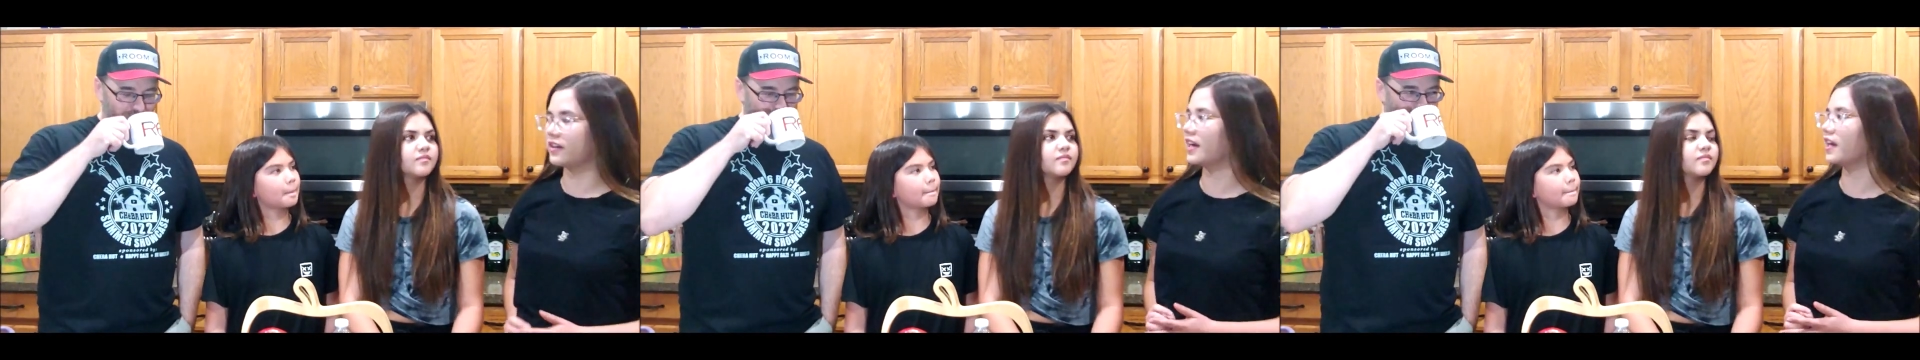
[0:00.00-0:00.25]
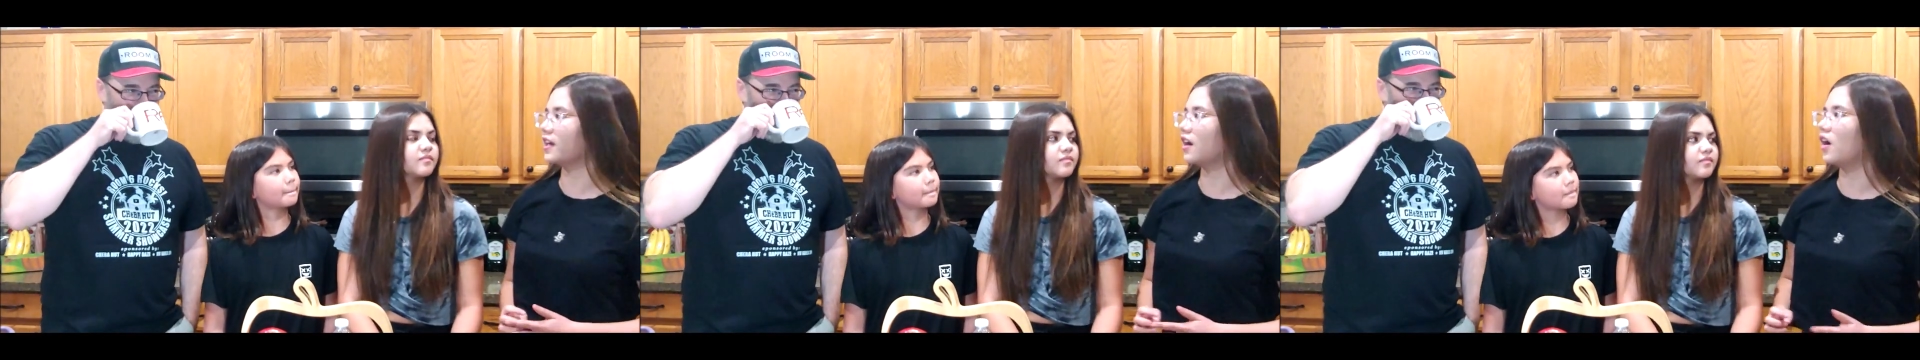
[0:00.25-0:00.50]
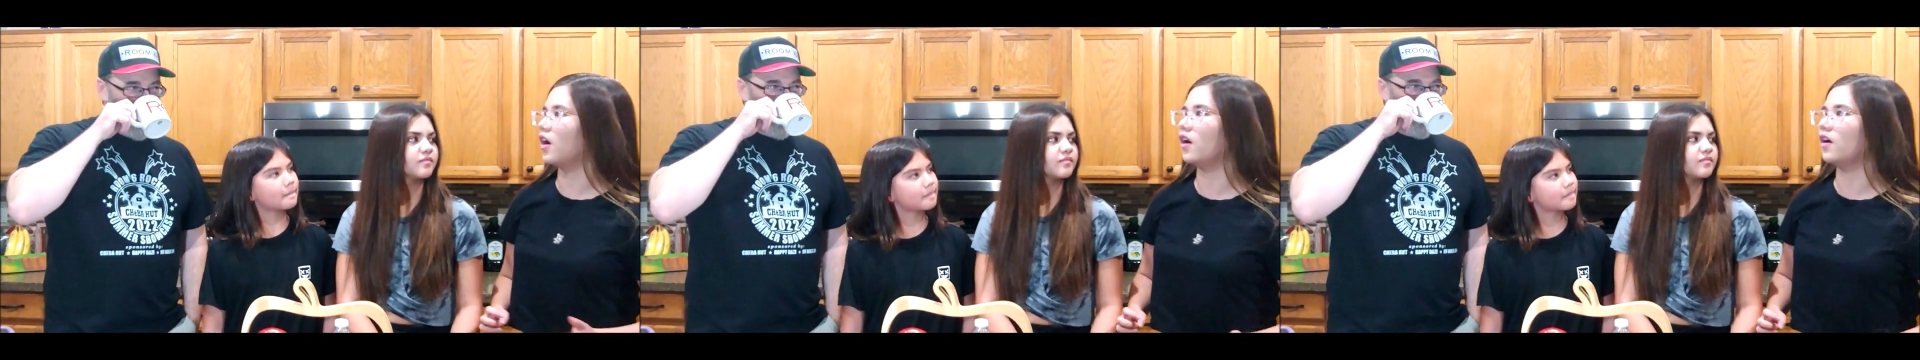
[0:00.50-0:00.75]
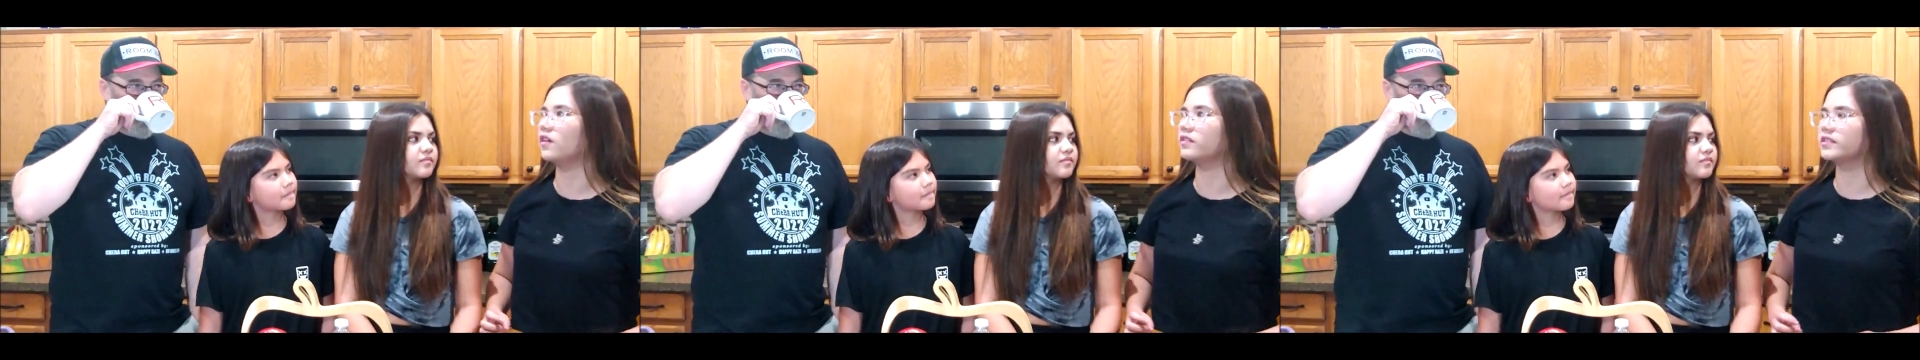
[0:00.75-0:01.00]
Speaker 1: hearing
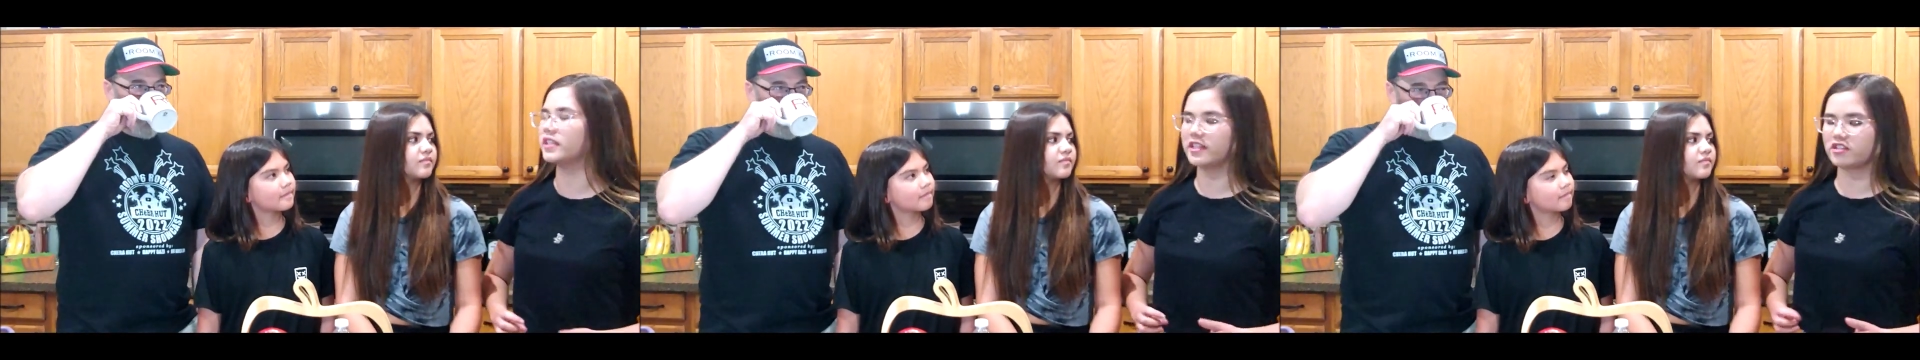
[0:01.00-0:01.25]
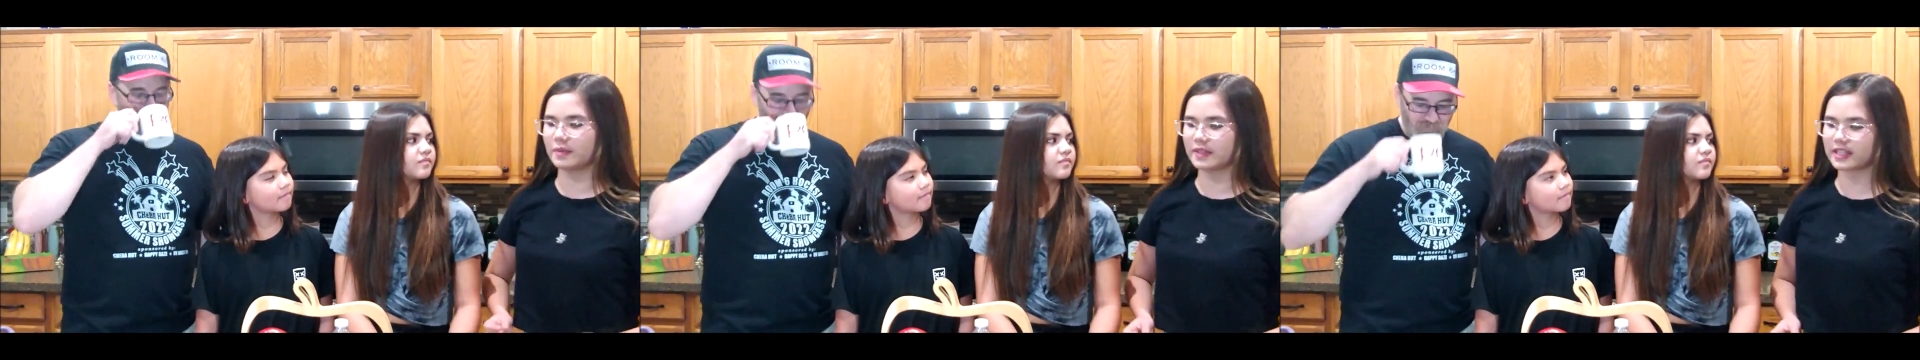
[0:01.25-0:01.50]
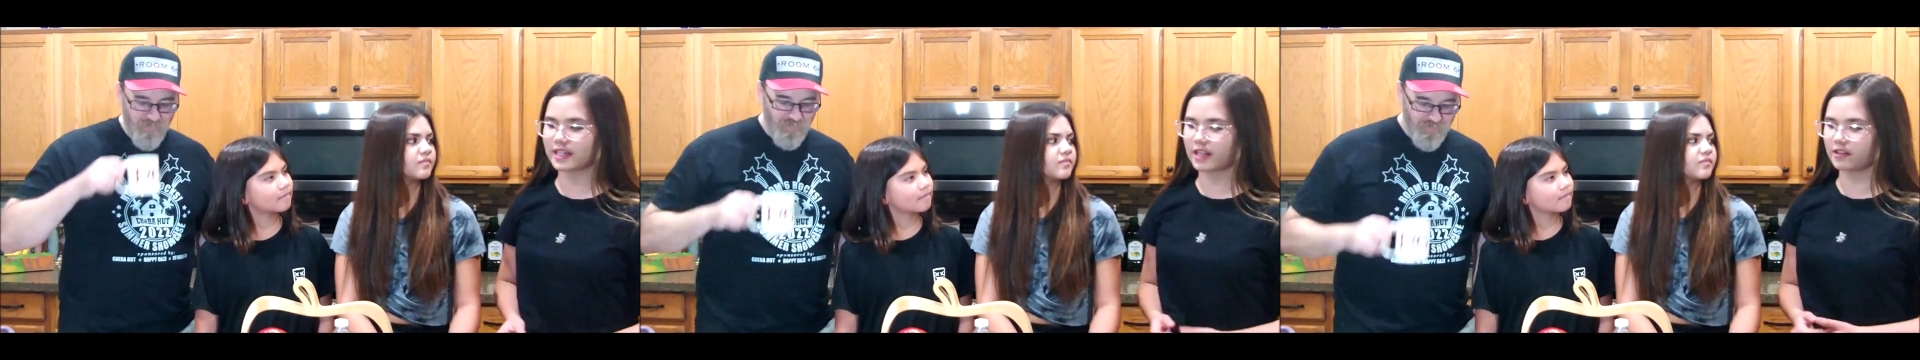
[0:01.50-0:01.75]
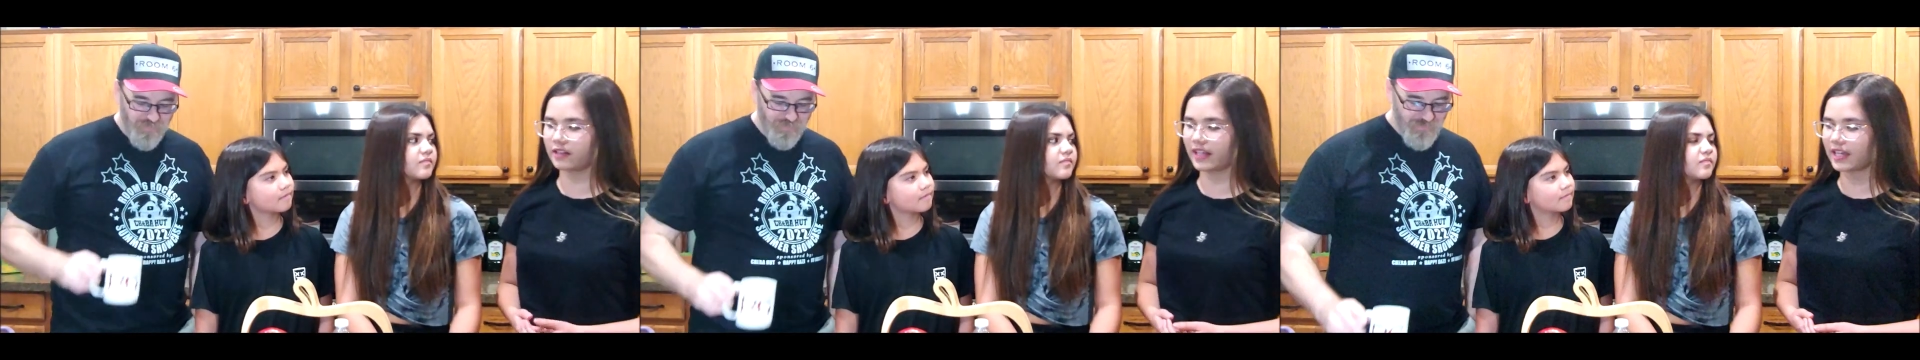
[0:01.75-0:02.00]
all the instruments
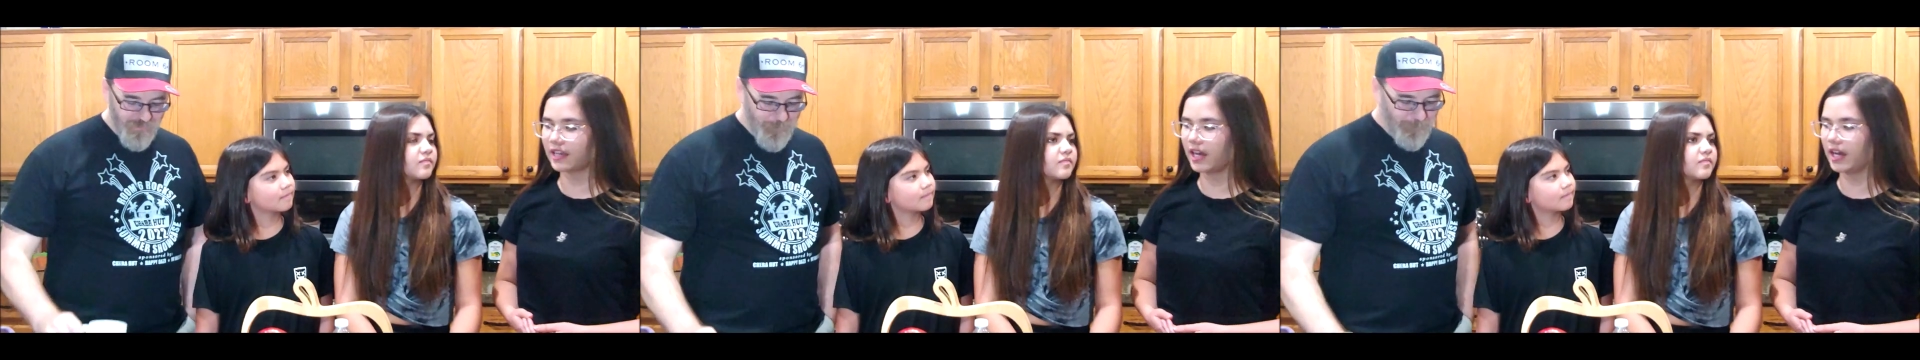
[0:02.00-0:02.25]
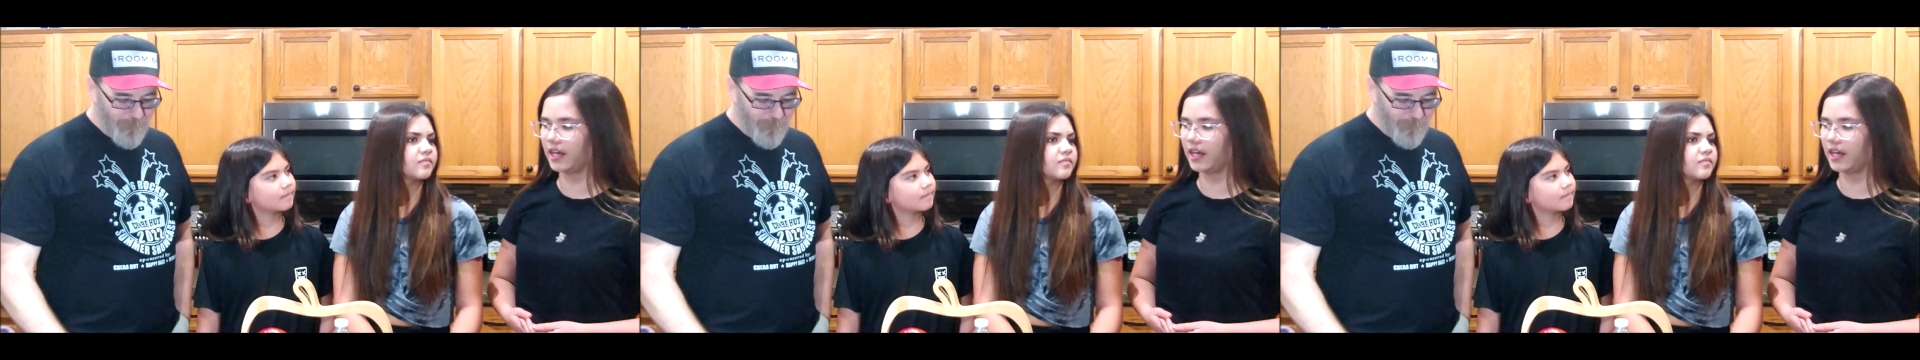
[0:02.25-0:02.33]
together. Like,